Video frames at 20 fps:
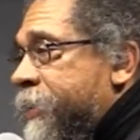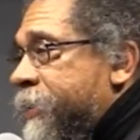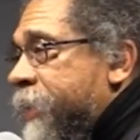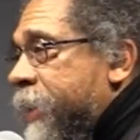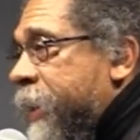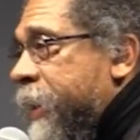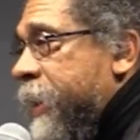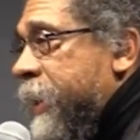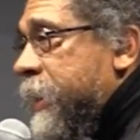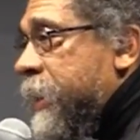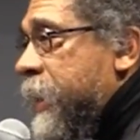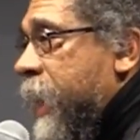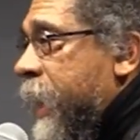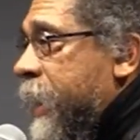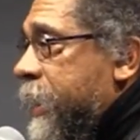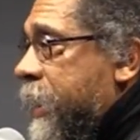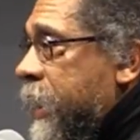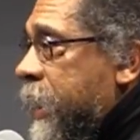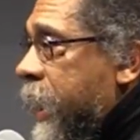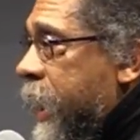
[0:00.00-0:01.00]
in his
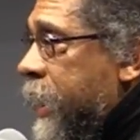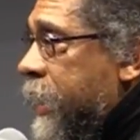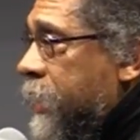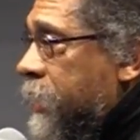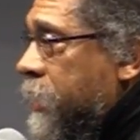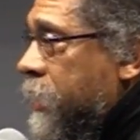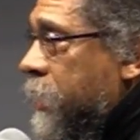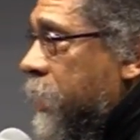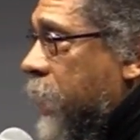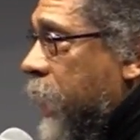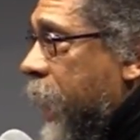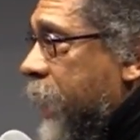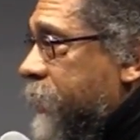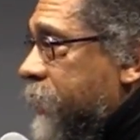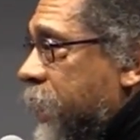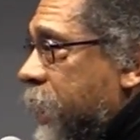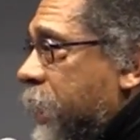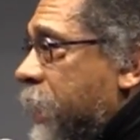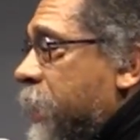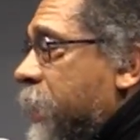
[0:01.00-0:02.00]
1982
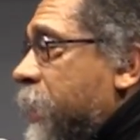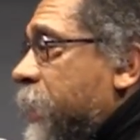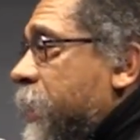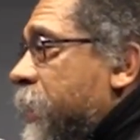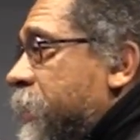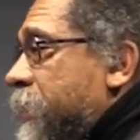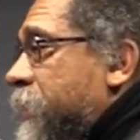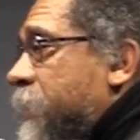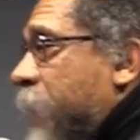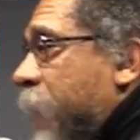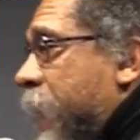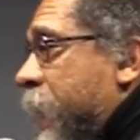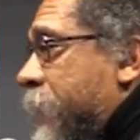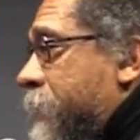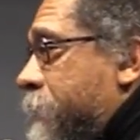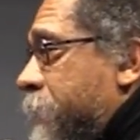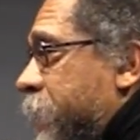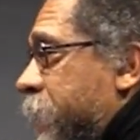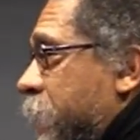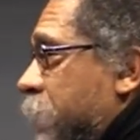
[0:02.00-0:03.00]
classic,
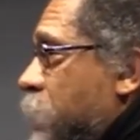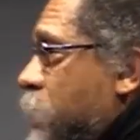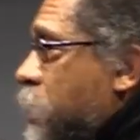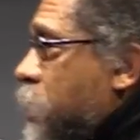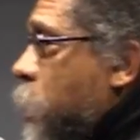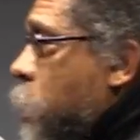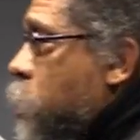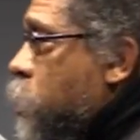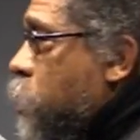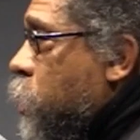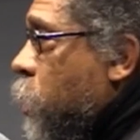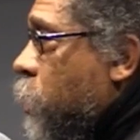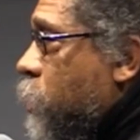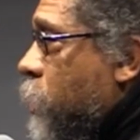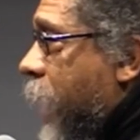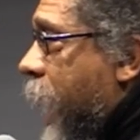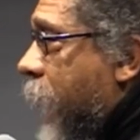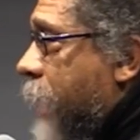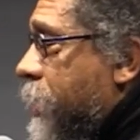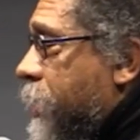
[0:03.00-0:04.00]
Slavery and Social
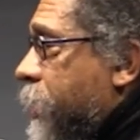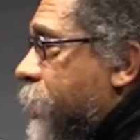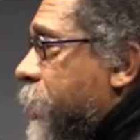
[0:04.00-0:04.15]
Death.